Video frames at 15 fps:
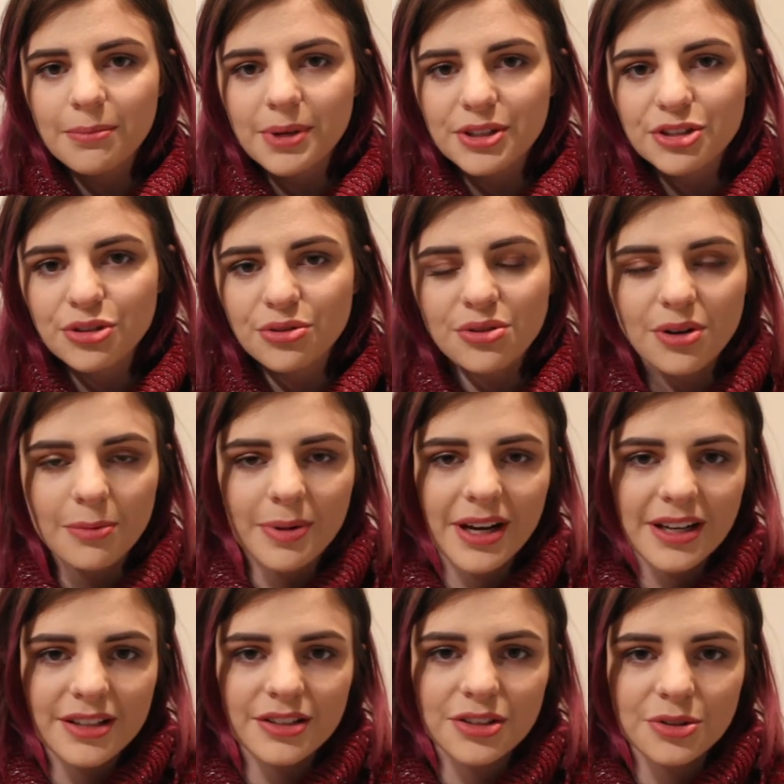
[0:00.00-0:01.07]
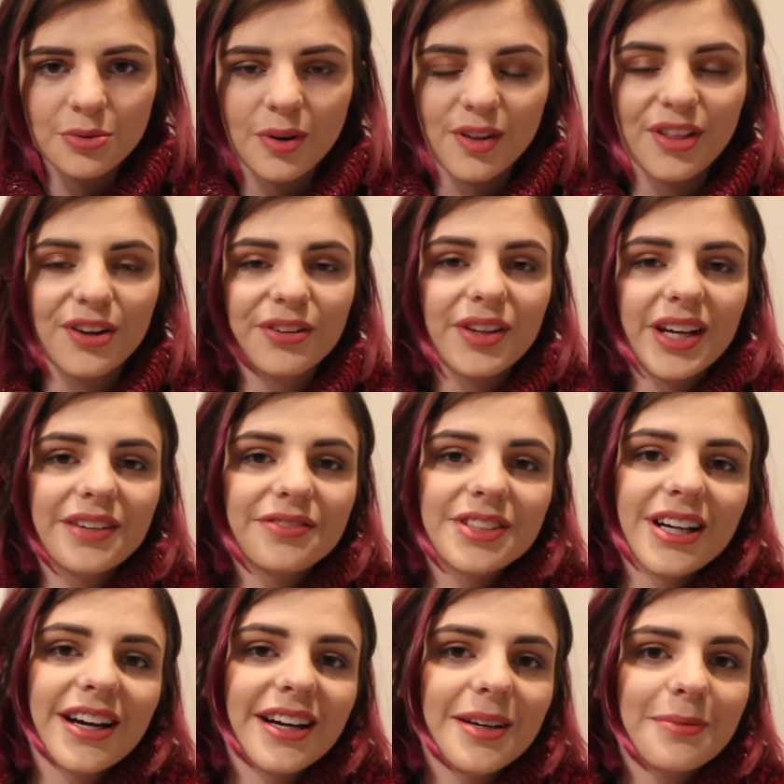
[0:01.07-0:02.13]
but to your pet, you are their
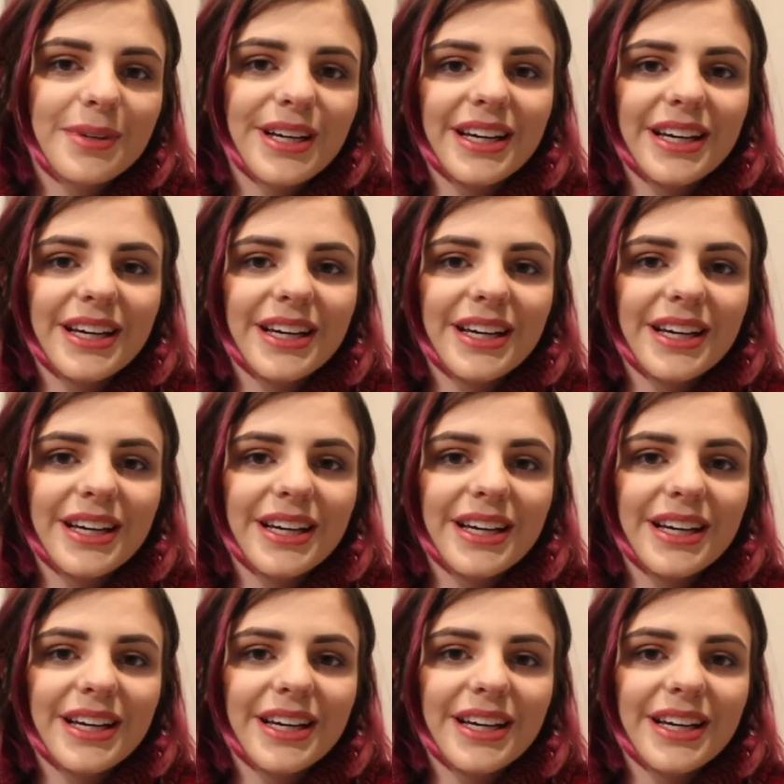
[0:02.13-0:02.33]
lifetime.